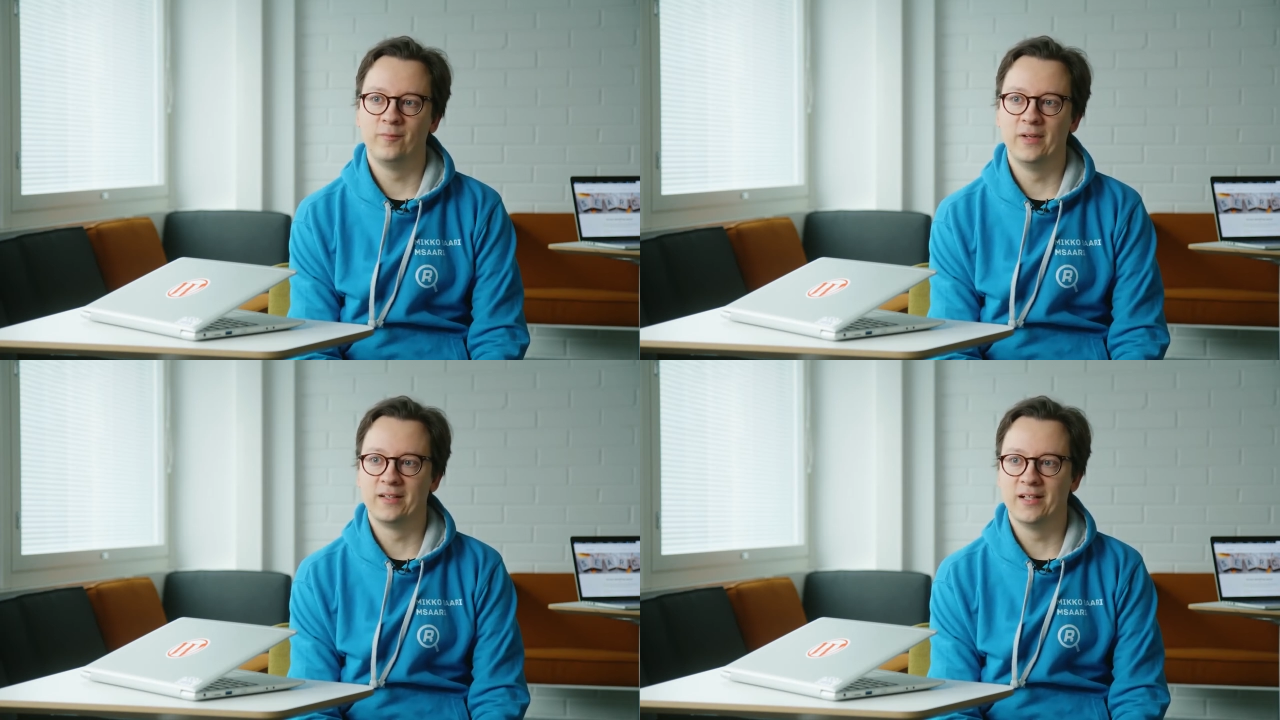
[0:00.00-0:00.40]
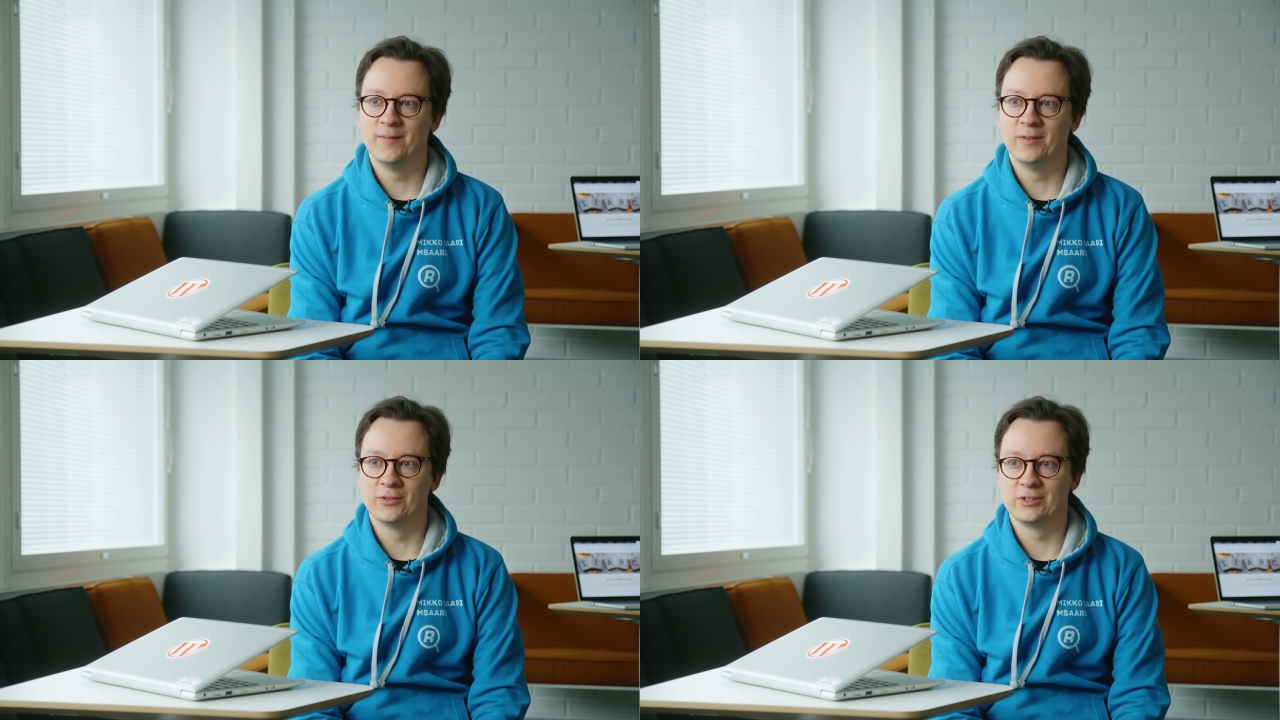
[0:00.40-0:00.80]
big
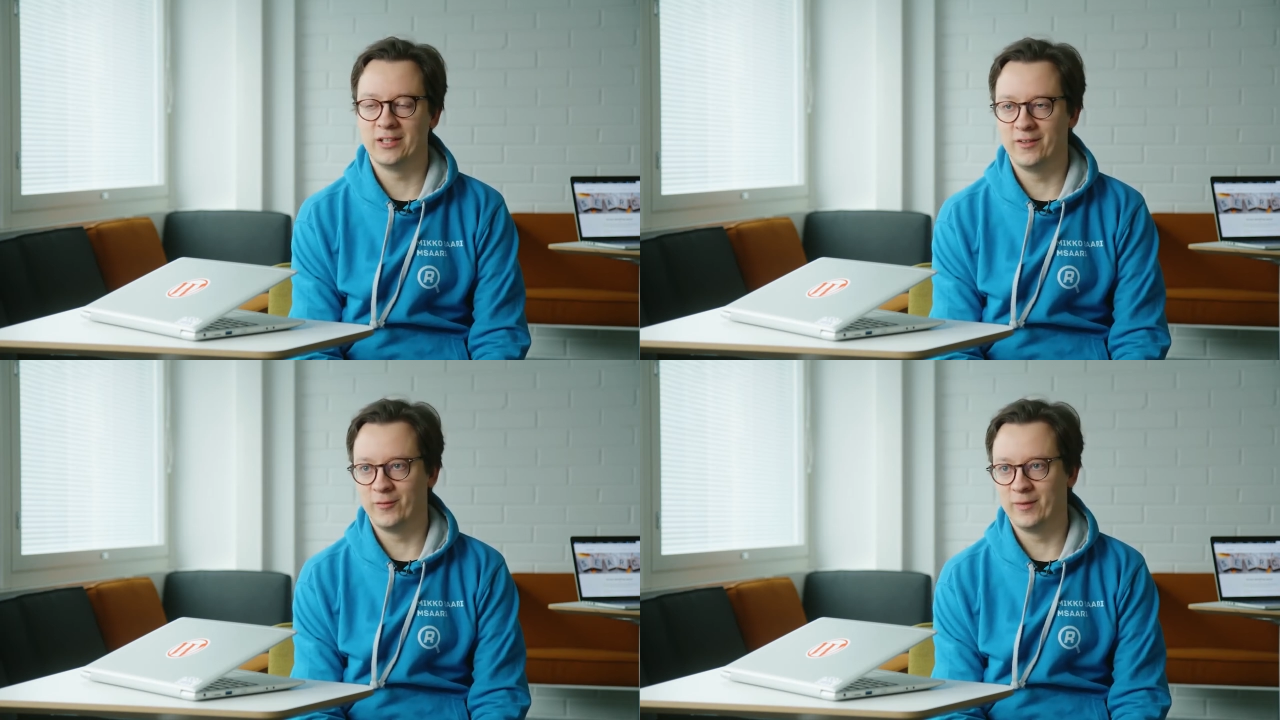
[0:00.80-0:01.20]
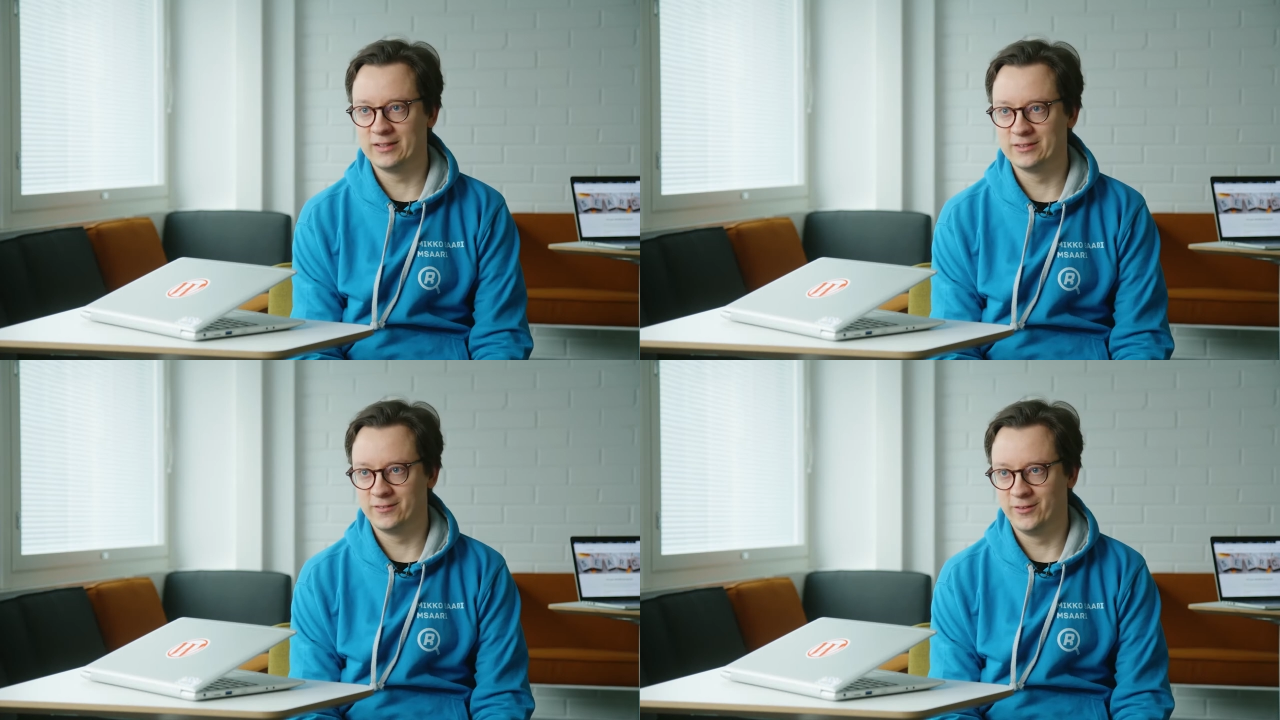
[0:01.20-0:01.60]
name hosting.
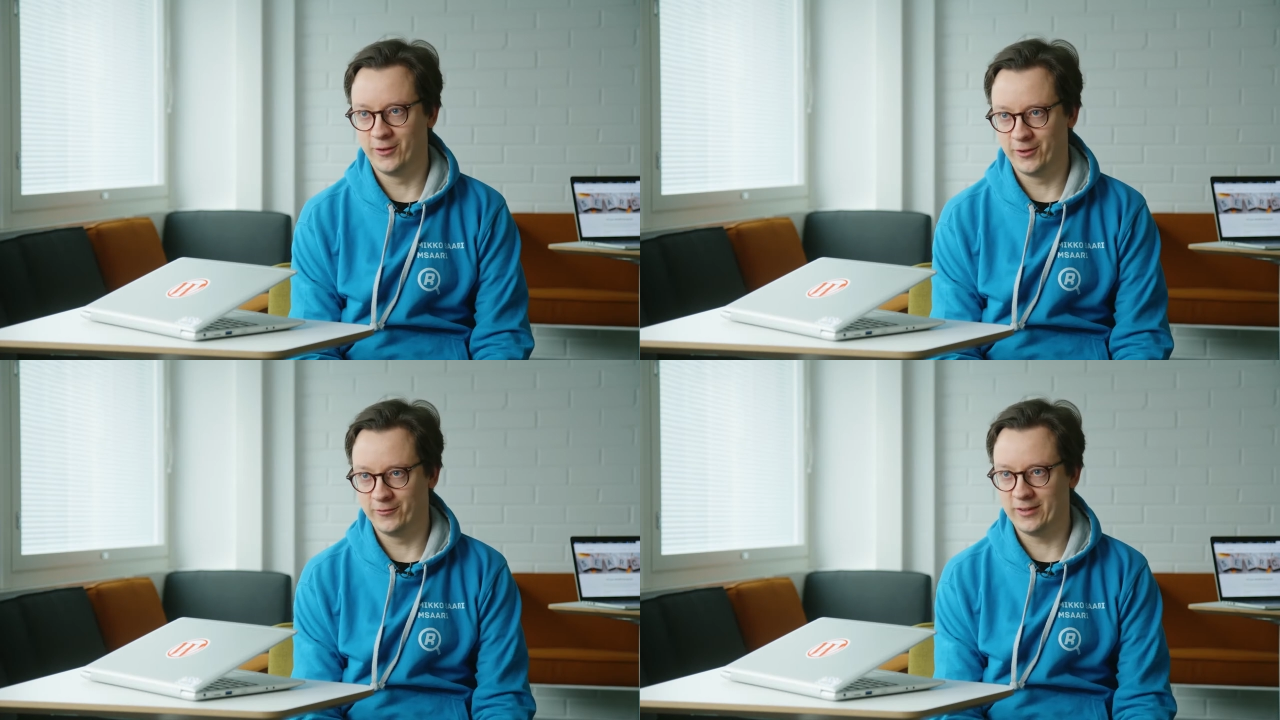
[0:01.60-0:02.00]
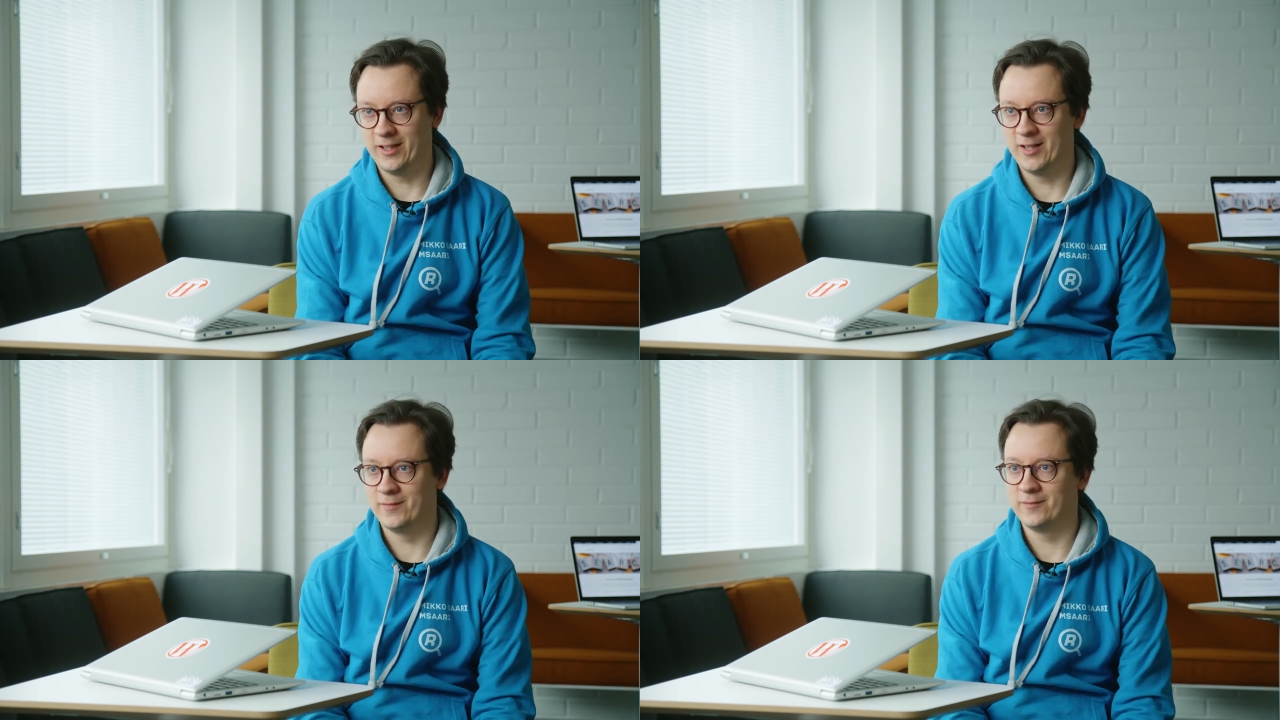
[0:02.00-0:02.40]
Everybody's heard of the
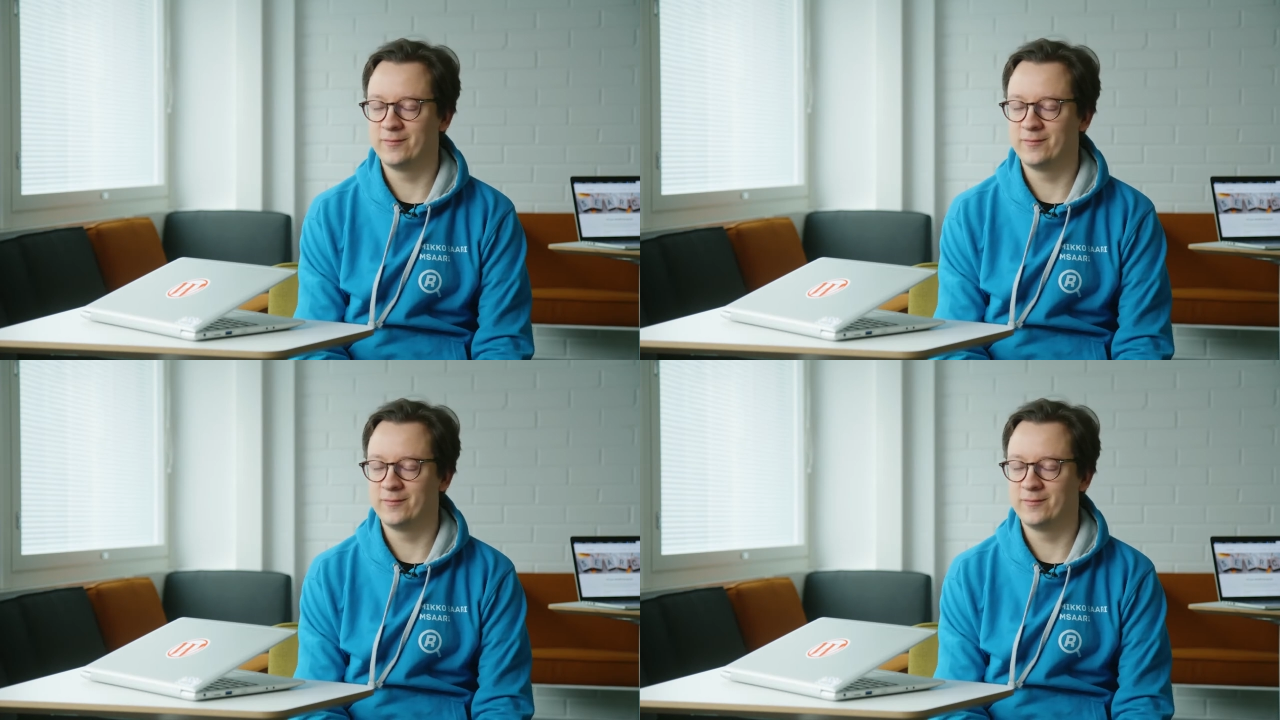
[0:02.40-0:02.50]
name.